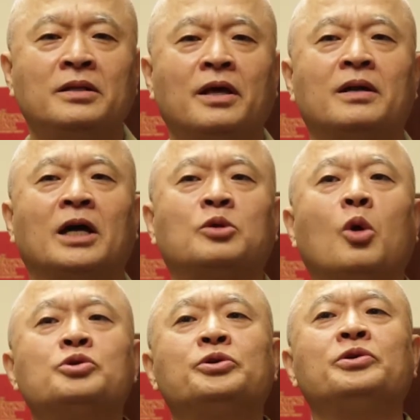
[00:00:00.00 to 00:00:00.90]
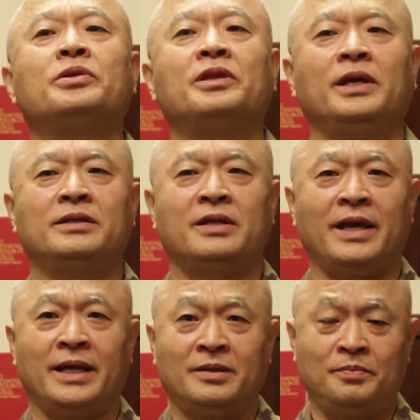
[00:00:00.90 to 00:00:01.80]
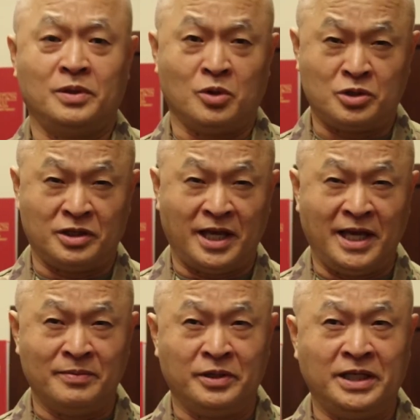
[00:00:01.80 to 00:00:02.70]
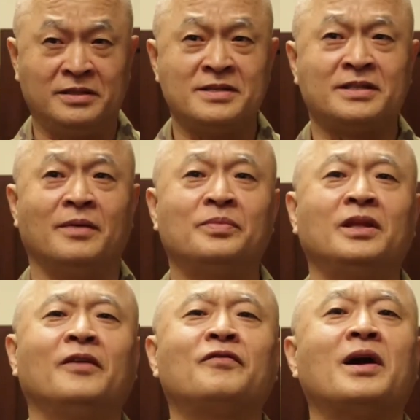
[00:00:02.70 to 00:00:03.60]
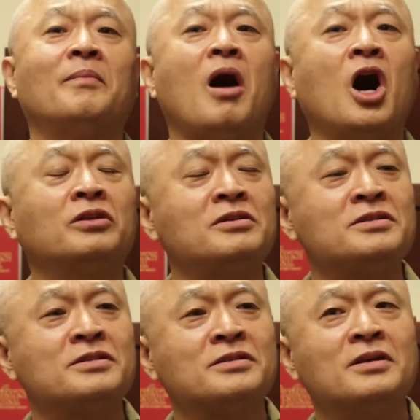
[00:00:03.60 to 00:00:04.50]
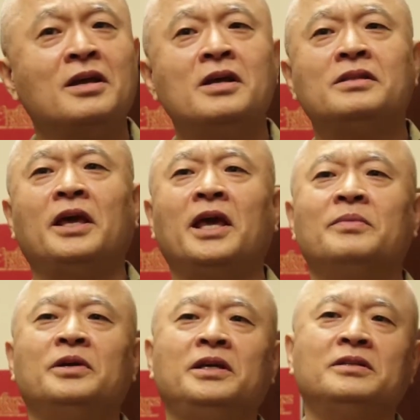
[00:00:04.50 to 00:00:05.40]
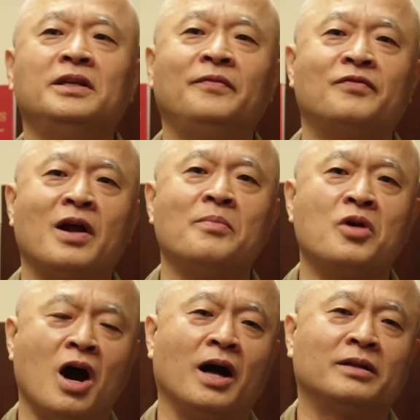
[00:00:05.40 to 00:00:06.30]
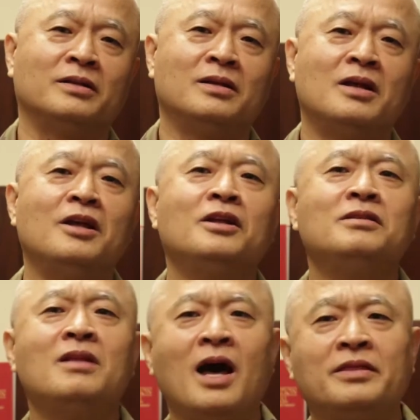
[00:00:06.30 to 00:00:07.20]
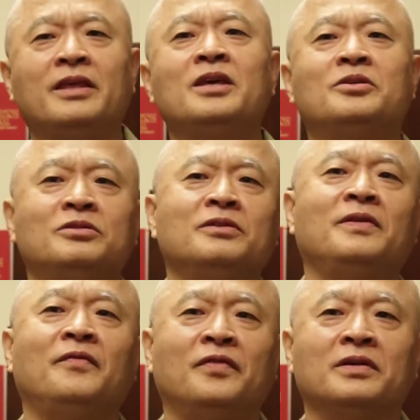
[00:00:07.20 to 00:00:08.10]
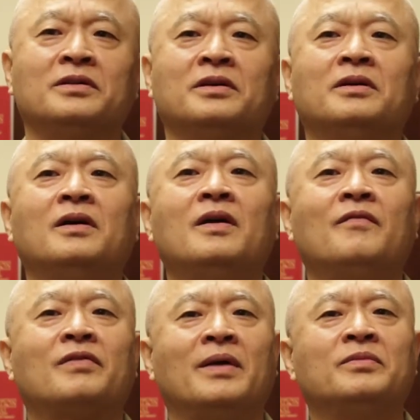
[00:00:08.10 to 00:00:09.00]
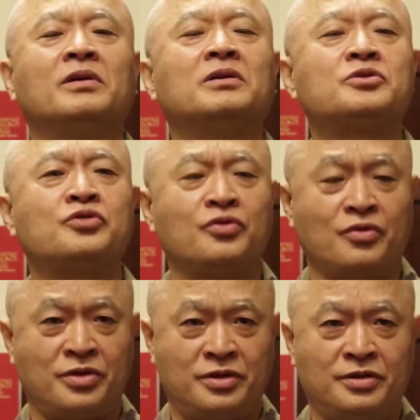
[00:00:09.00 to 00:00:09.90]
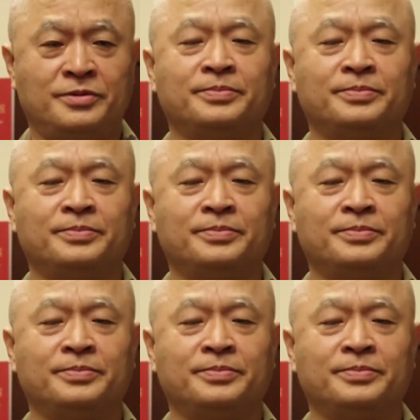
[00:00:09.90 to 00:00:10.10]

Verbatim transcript: There are those who think that because they have hidden something from others, they have hidden it from God nothing could be further from the truth.